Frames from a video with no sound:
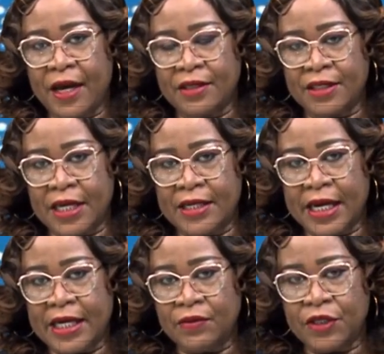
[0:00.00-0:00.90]
On
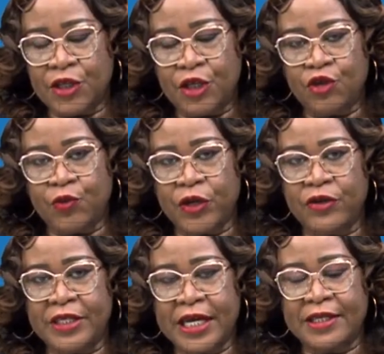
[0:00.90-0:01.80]
Sunday, there was a huge
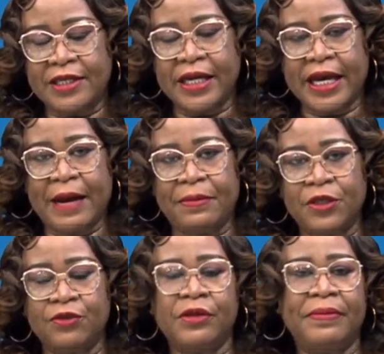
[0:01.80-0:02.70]
protest in the
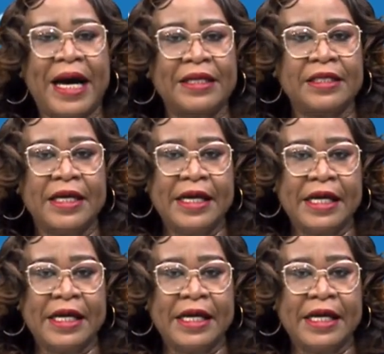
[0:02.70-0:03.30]
capital, Rabat,